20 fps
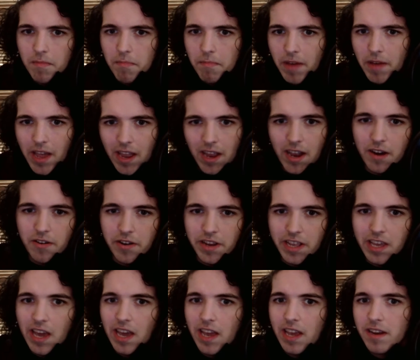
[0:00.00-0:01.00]
Harry
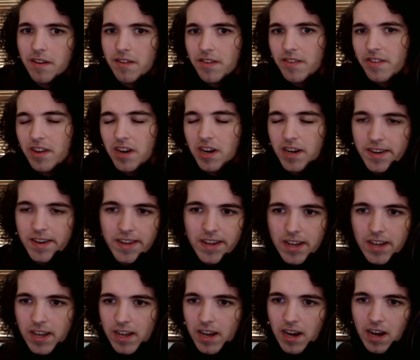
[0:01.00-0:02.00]
Kane, Son.
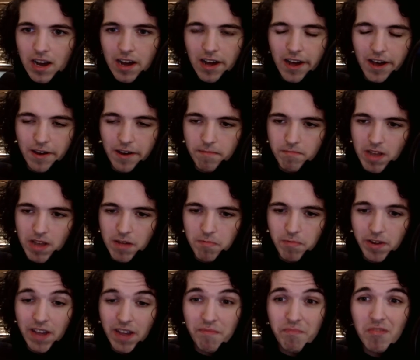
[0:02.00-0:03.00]
And
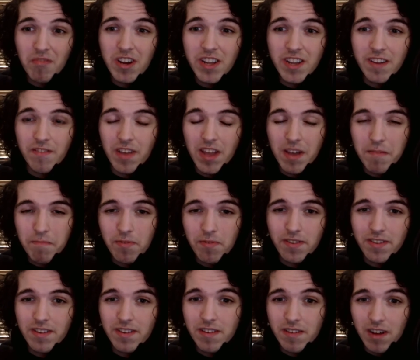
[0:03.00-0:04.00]
we have
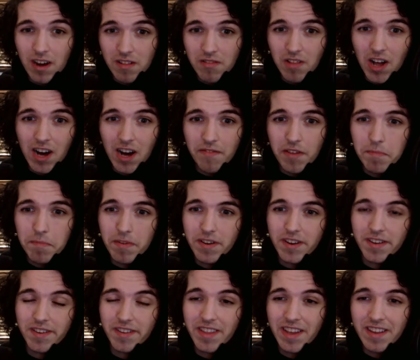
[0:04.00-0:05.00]
a lot of
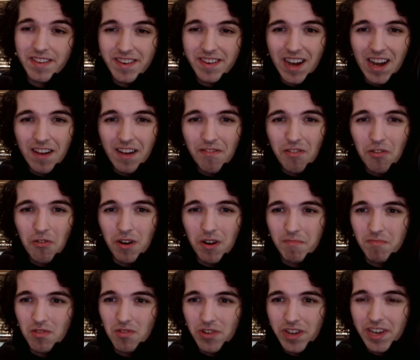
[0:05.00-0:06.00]
impetus. That's kind of who
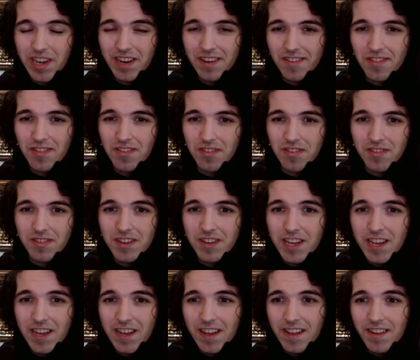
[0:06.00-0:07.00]
I'm looking to
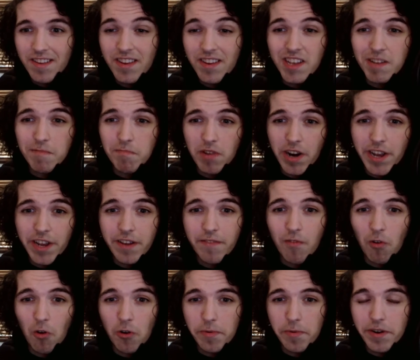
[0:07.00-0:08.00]
see break
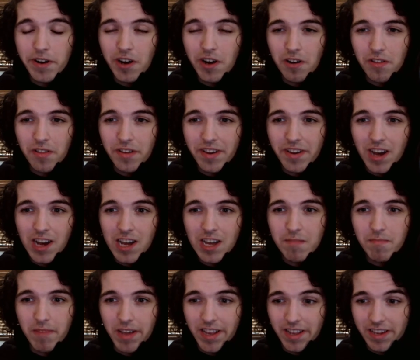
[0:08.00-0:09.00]
forward all the
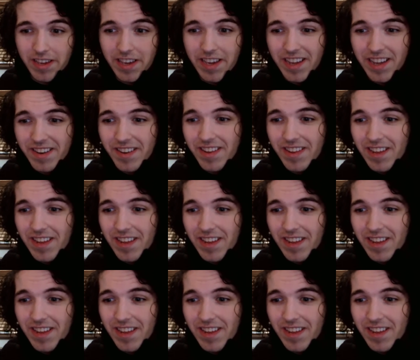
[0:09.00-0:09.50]
time and get